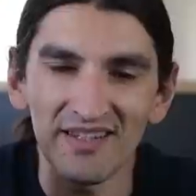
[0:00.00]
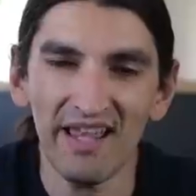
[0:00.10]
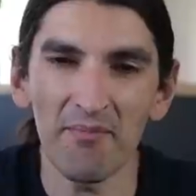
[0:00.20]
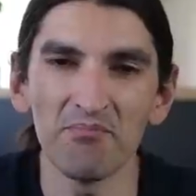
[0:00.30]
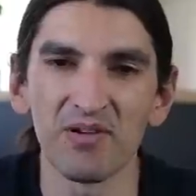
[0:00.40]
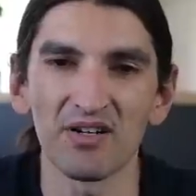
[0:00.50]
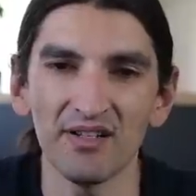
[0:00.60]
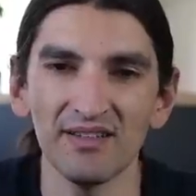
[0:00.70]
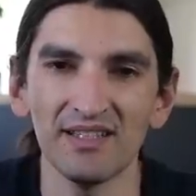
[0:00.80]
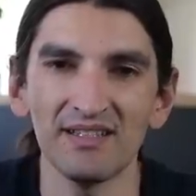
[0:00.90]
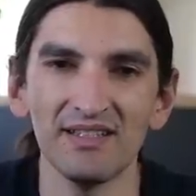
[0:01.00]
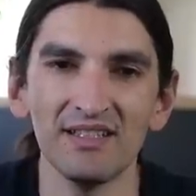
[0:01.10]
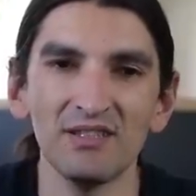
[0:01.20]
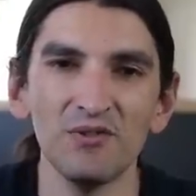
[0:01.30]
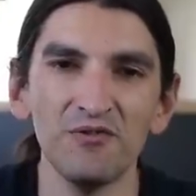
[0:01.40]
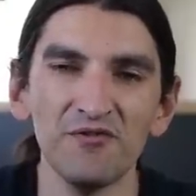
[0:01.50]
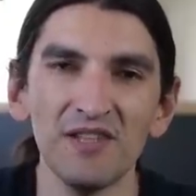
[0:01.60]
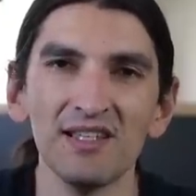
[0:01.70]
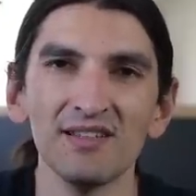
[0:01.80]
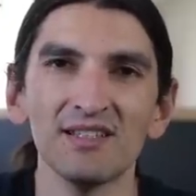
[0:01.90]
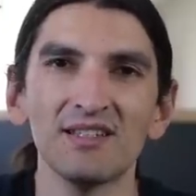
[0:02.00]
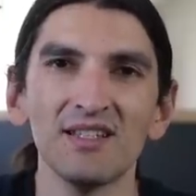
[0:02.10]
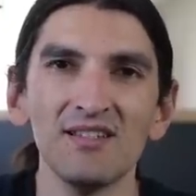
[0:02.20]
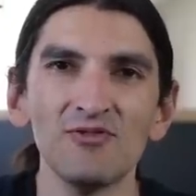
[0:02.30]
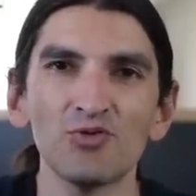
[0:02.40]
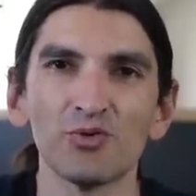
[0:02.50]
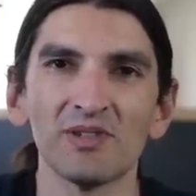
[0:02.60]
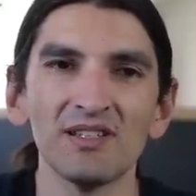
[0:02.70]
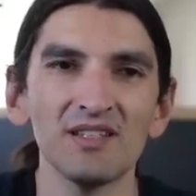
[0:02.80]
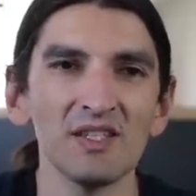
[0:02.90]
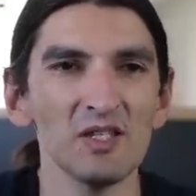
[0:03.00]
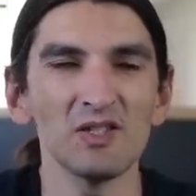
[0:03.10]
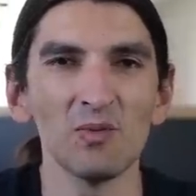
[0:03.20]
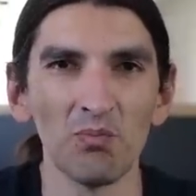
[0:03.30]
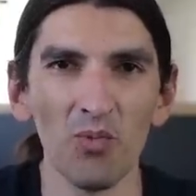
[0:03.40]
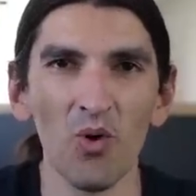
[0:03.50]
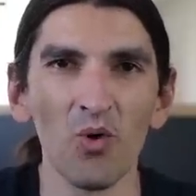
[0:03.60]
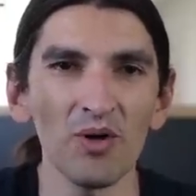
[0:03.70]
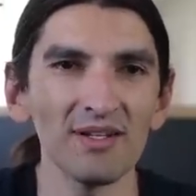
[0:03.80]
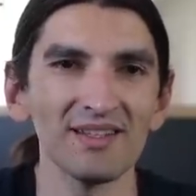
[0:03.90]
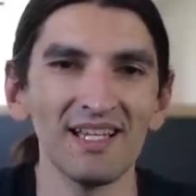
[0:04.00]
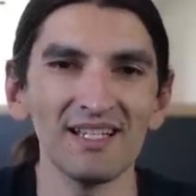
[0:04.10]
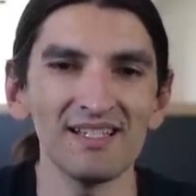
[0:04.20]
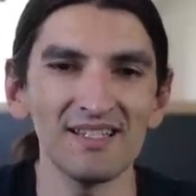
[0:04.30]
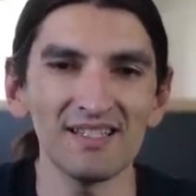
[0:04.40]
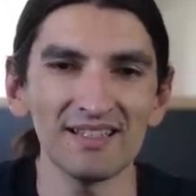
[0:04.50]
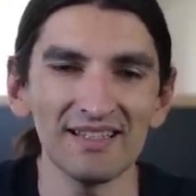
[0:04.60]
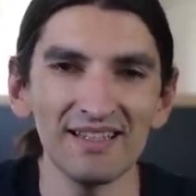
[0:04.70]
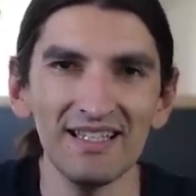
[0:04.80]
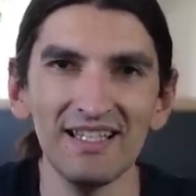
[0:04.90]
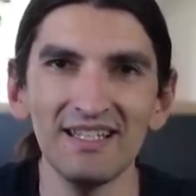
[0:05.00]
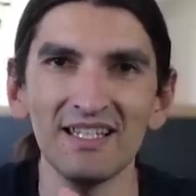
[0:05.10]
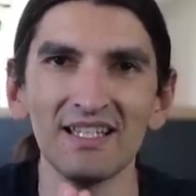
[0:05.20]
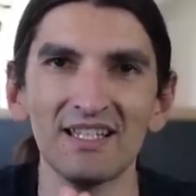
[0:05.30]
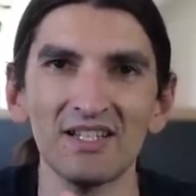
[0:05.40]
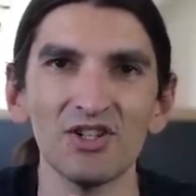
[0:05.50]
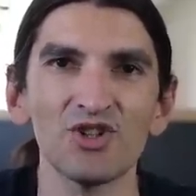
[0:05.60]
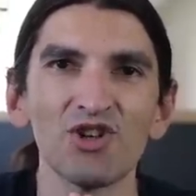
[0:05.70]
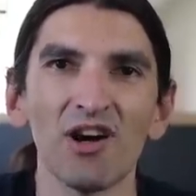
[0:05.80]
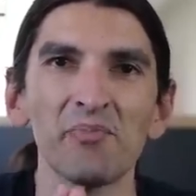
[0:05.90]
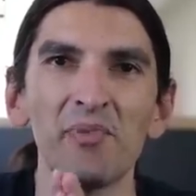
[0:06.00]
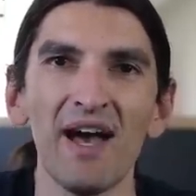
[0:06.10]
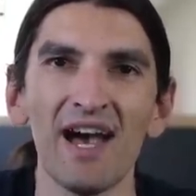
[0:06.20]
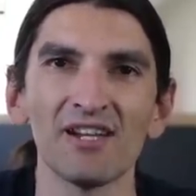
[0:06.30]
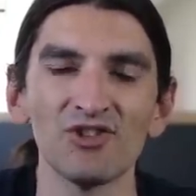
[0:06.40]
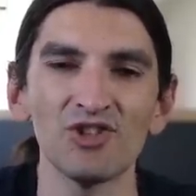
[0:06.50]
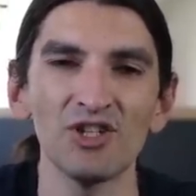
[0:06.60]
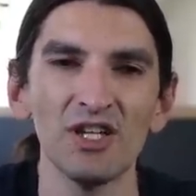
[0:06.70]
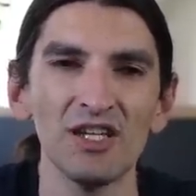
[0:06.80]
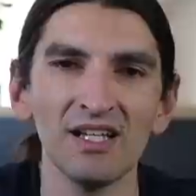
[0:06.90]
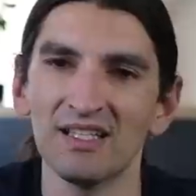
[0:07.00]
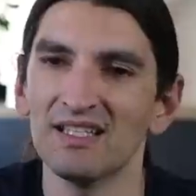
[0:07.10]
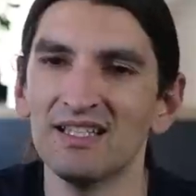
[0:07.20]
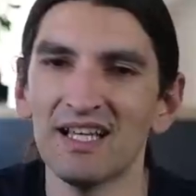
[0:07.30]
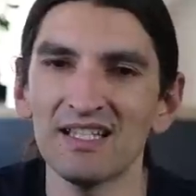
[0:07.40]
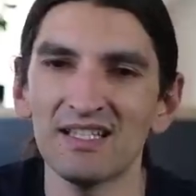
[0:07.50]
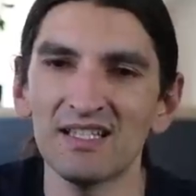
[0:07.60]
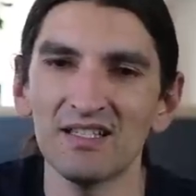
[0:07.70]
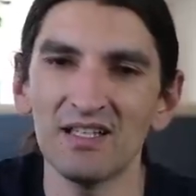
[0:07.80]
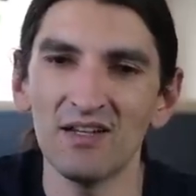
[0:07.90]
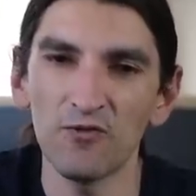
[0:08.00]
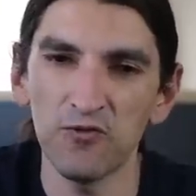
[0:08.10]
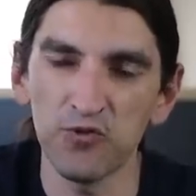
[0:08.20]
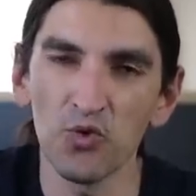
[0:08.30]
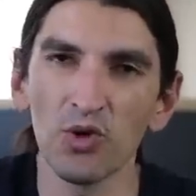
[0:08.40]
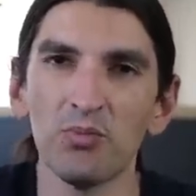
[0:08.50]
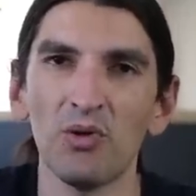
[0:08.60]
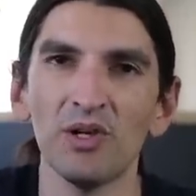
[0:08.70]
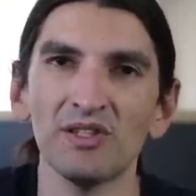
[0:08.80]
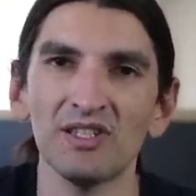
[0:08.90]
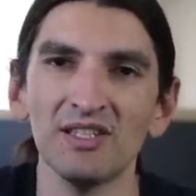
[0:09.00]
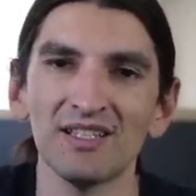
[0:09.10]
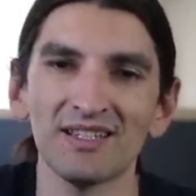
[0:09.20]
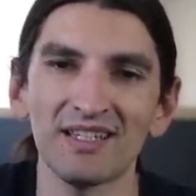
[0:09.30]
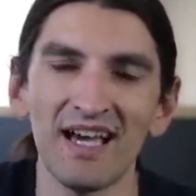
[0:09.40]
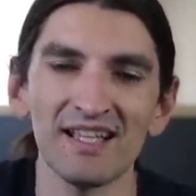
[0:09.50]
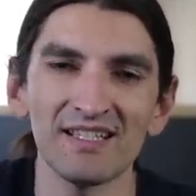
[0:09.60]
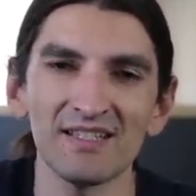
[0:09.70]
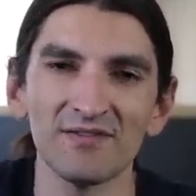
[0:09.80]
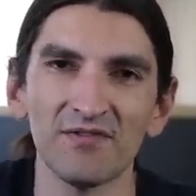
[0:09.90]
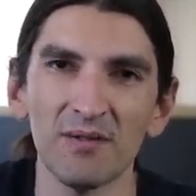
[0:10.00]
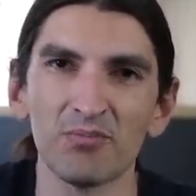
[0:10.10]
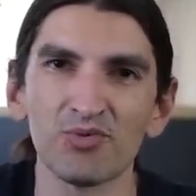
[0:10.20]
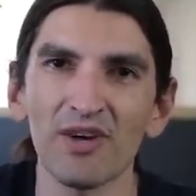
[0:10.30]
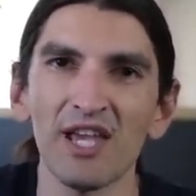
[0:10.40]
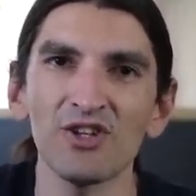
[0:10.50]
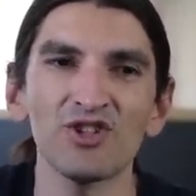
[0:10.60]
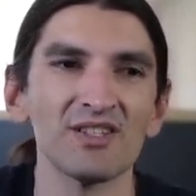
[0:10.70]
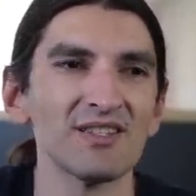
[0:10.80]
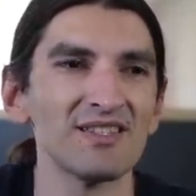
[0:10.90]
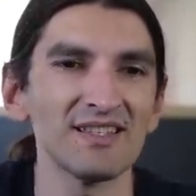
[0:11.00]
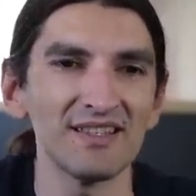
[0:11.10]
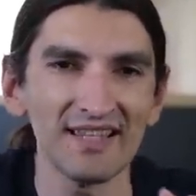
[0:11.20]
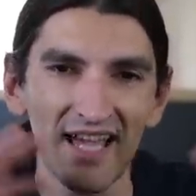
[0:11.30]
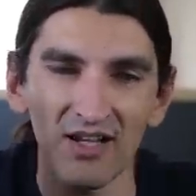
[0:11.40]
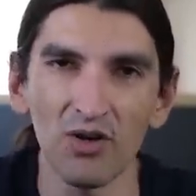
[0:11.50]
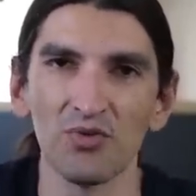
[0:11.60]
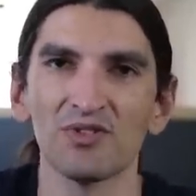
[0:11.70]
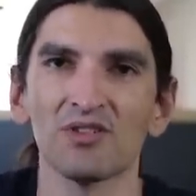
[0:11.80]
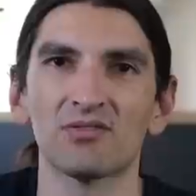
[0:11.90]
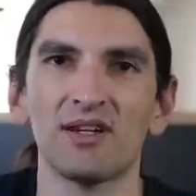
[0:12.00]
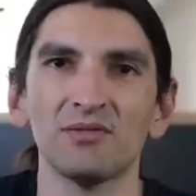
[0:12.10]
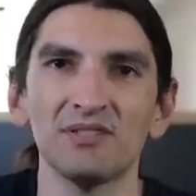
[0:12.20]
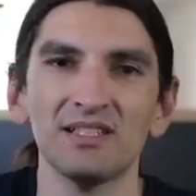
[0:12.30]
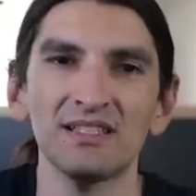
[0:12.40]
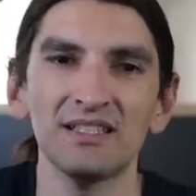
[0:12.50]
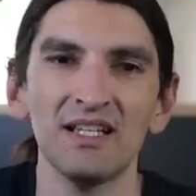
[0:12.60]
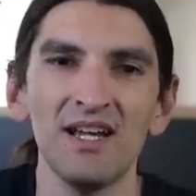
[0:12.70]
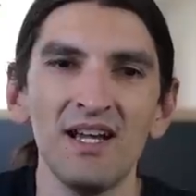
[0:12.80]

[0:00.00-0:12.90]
timbre that, that you feel that instrument is more than its leading sharp edge. It has full body, it has vibrations and echoes around it.